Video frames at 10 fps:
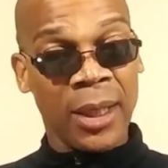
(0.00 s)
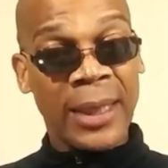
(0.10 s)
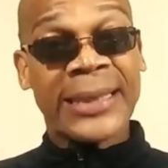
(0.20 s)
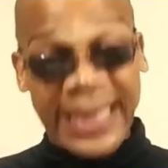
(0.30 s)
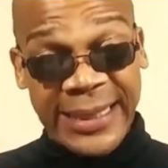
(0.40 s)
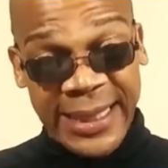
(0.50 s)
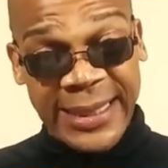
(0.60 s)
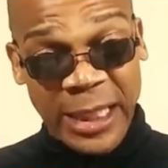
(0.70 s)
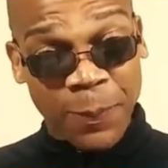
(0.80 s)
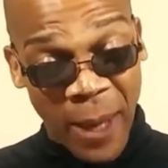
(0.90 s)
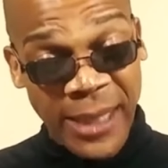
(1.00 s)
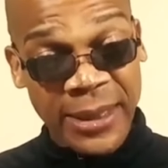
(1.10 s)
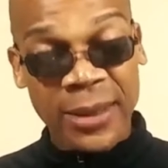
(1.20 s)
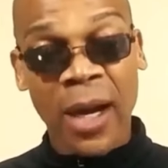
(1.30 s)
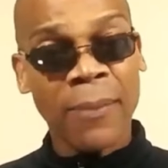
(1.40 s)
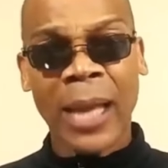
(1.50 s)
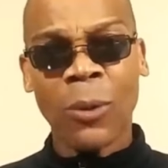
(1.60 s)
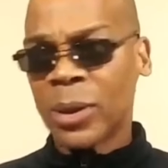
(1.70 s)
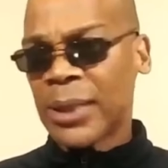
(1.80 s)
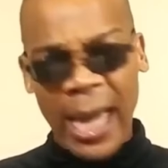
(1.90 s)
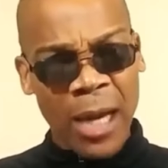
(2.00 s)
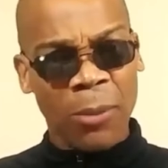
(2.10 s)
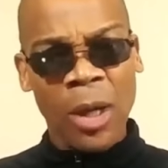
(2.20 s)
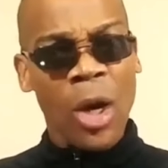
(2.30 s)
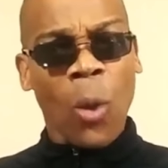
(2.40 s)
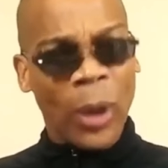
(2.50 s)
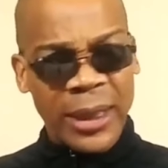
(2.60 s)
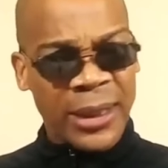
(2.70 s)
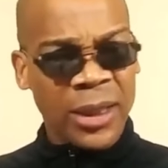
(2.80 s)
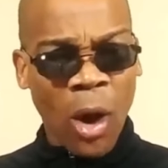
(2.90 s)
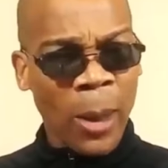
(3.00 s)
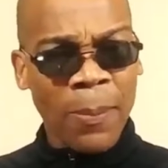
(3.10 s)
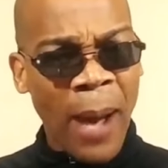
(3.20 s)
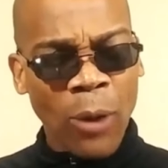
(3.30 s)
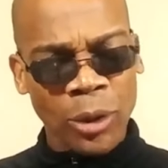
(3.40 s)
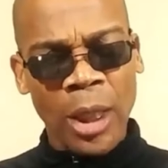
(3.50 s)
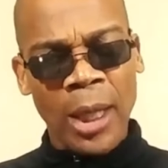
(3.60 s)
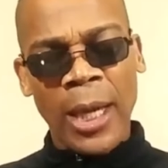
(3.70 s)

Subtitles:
66 pages. I'm like, well, damn, what is this all about?